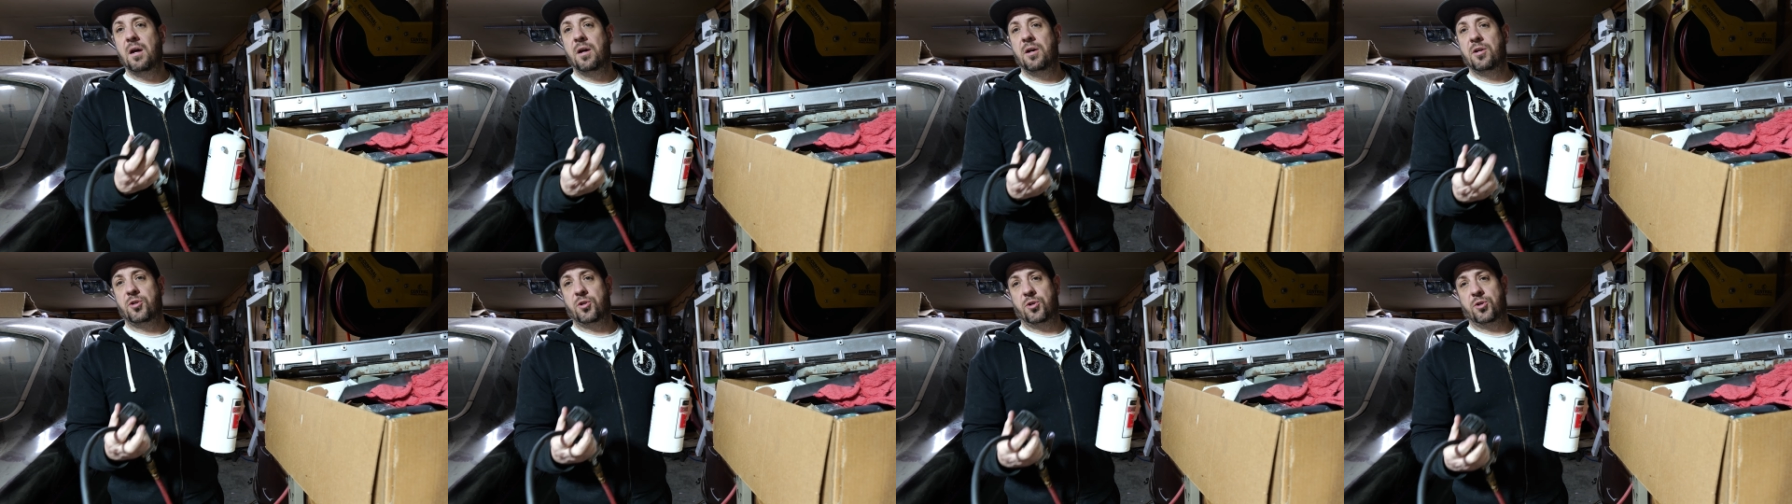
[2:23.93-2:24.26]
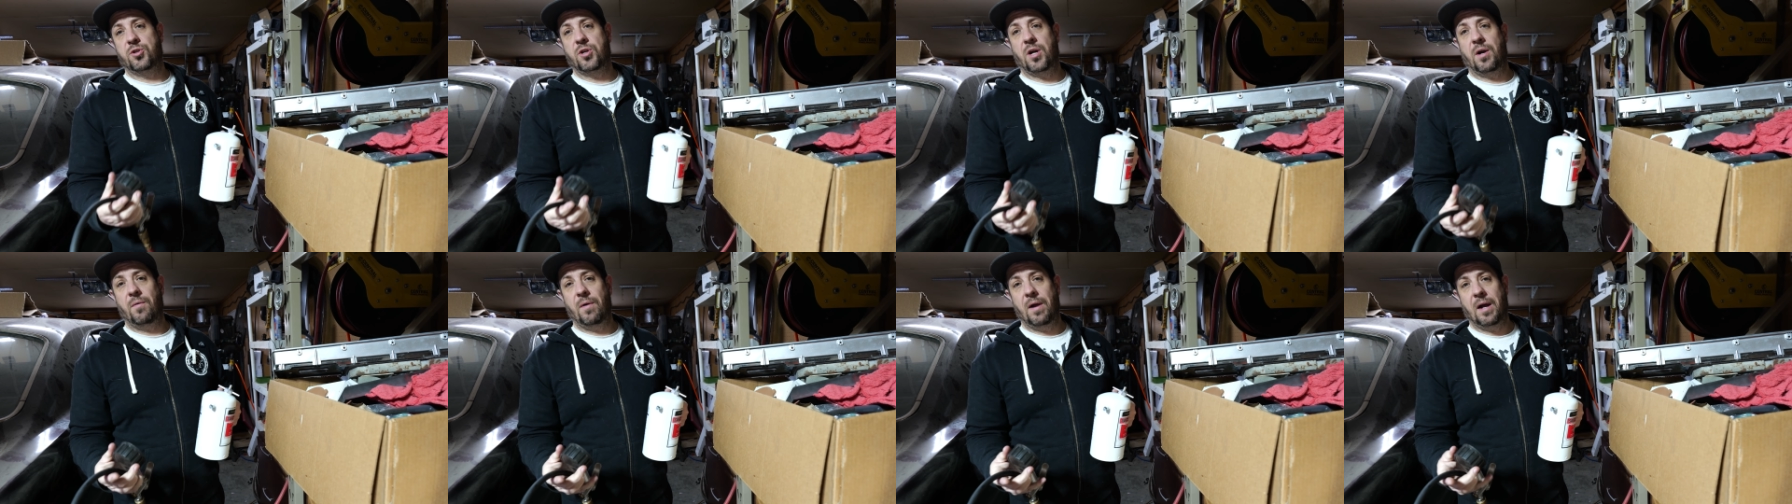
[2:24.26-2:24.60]
Sure
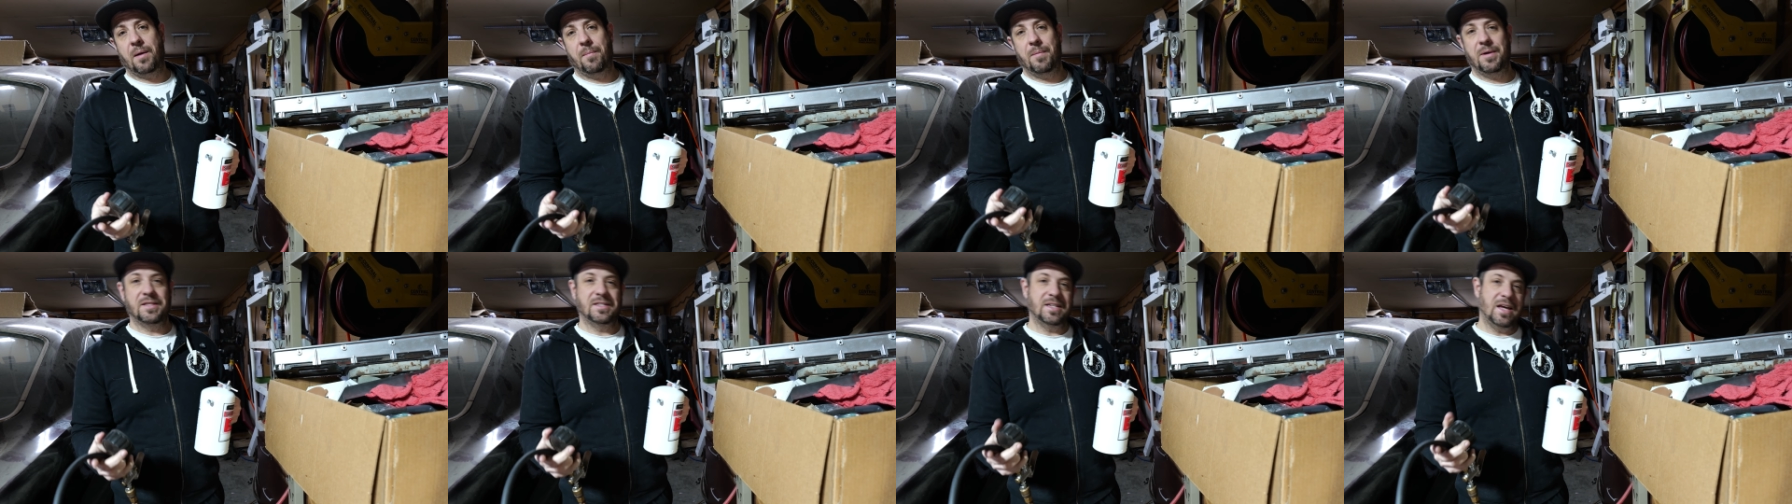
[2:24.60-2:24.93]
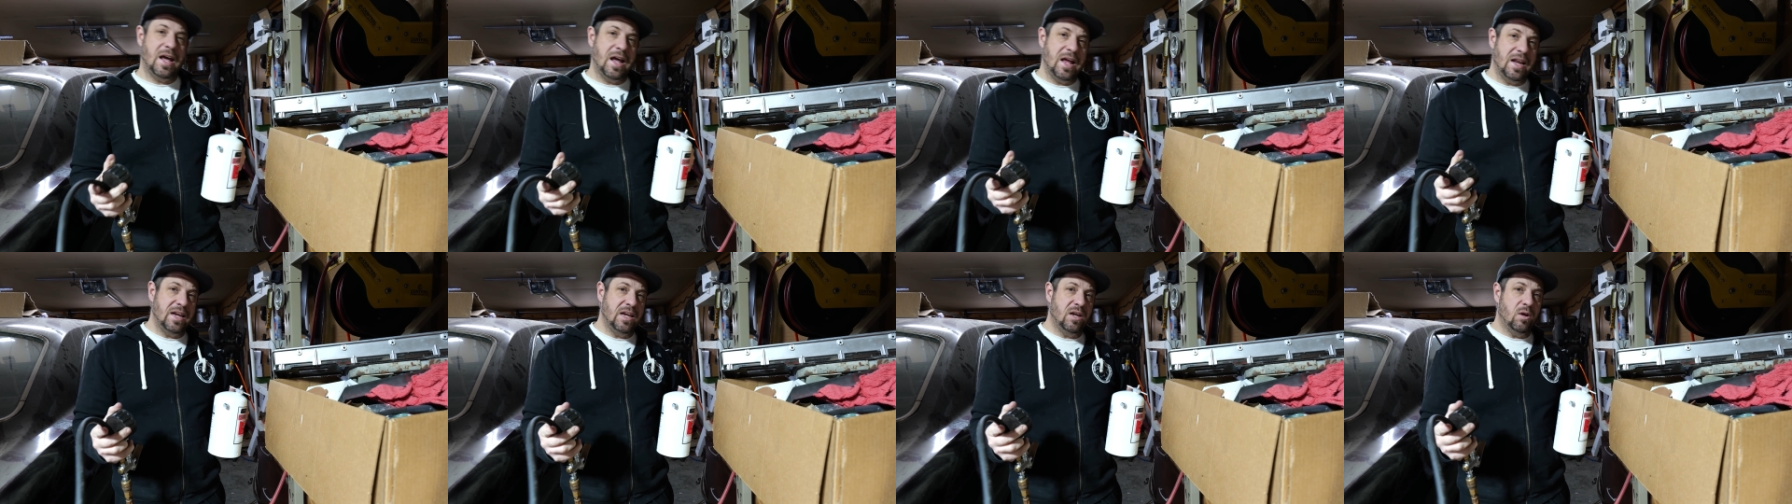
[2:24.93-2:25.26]
Shot recommends
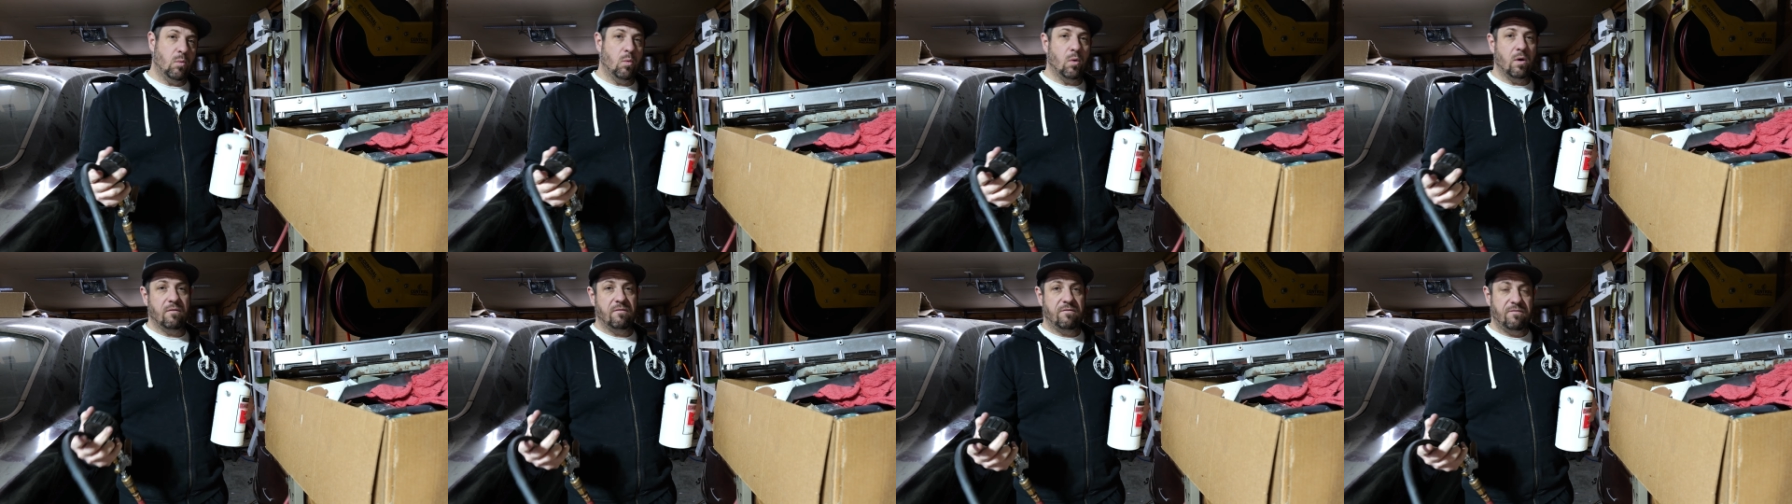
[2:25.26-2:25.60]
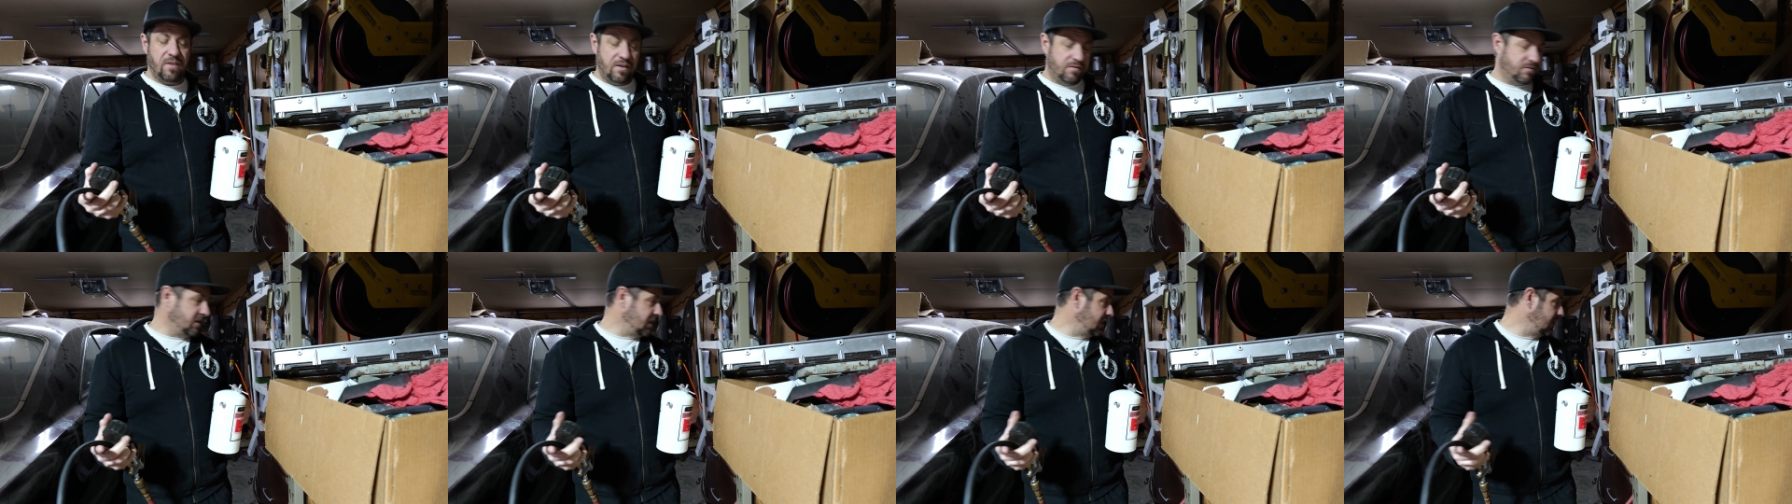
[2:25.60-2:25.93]
80 to
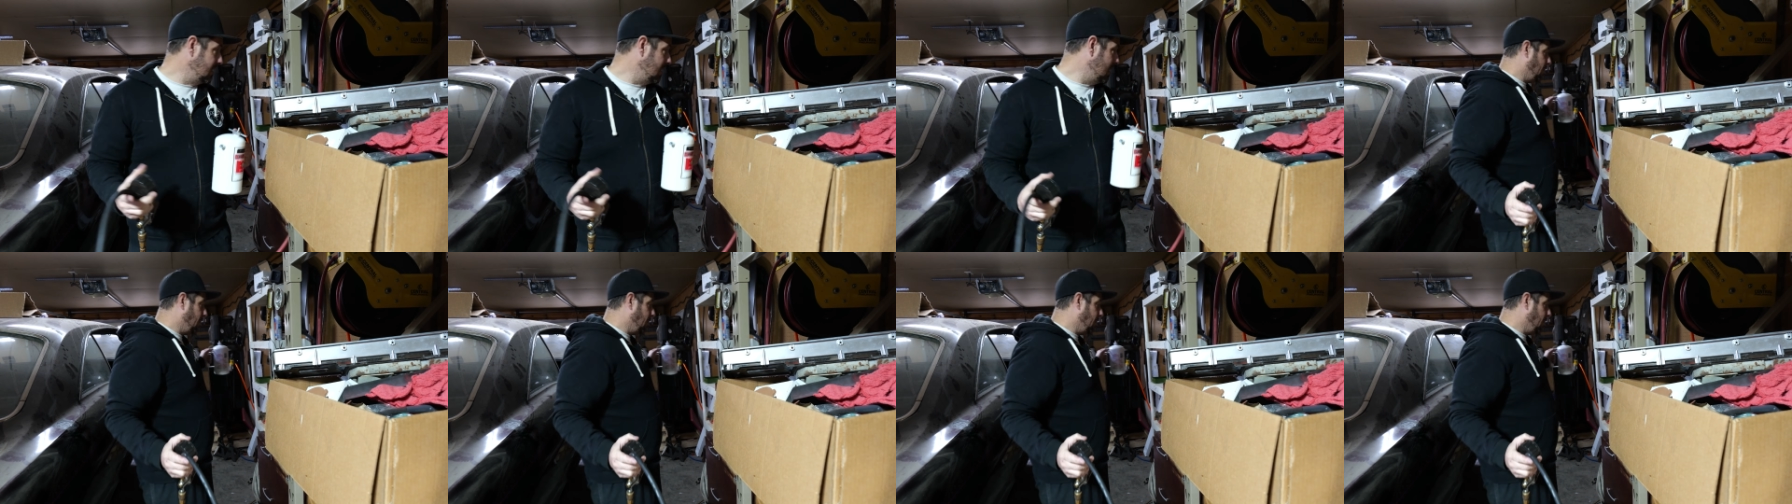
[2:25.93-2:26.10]
150.